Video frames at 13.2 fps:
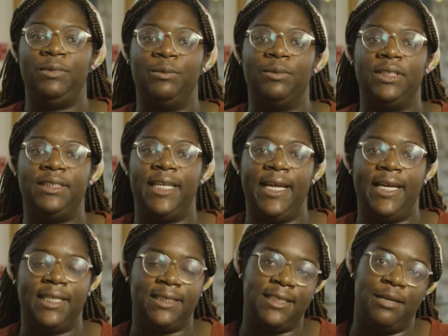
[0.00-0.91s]
We really
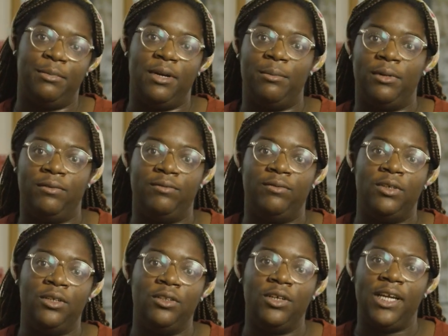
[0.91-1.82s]
take it a step up of
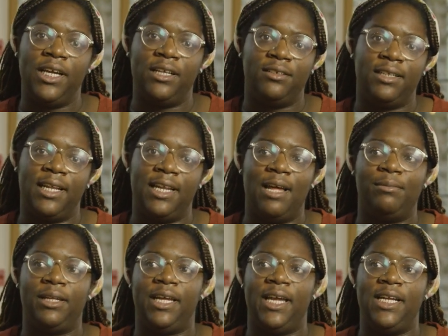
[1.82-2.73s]
looking into that
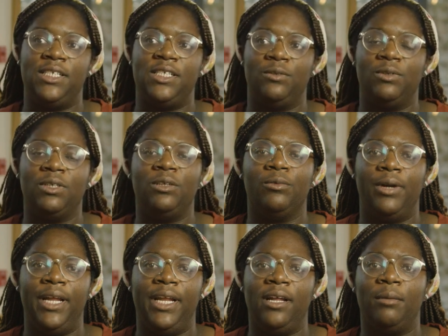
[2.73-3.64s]
application, really
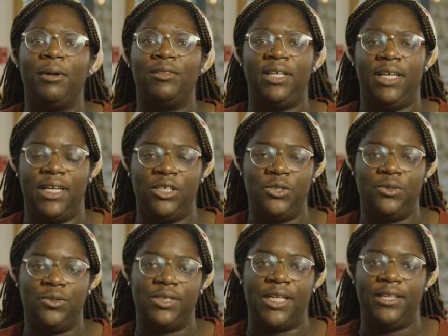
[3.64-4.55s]
reading about the
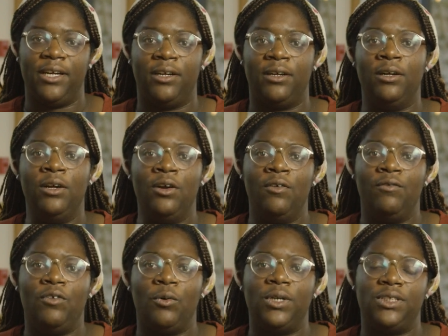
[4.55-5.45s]
issues that they're
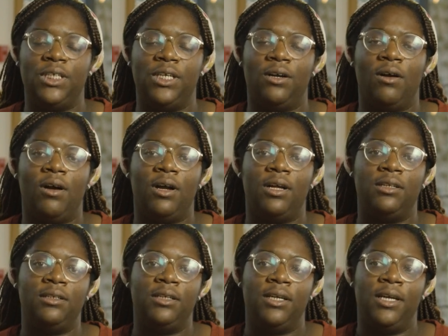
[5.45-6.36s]
focusing
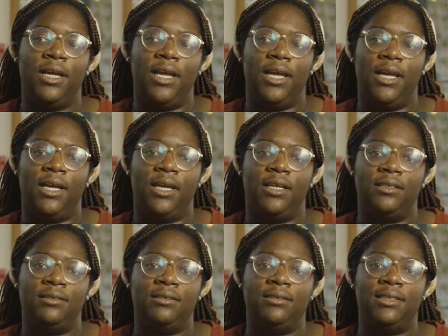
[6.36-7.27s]
on
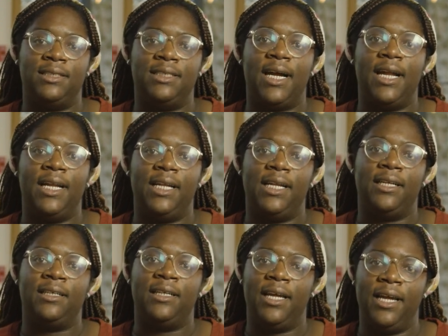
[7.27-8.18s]
and
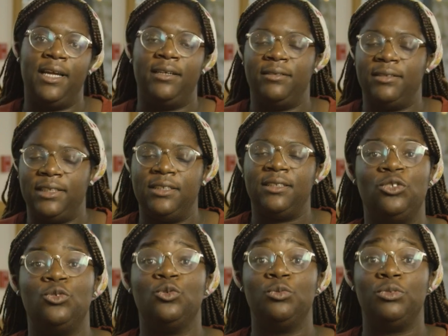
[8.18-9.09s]
deciding, hey,
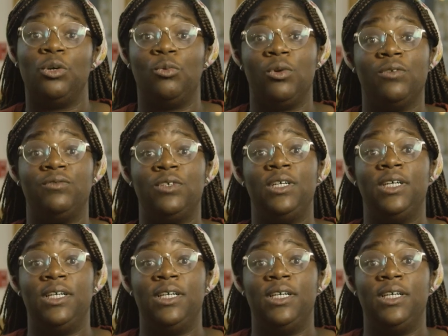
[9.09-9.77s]
these groups are worth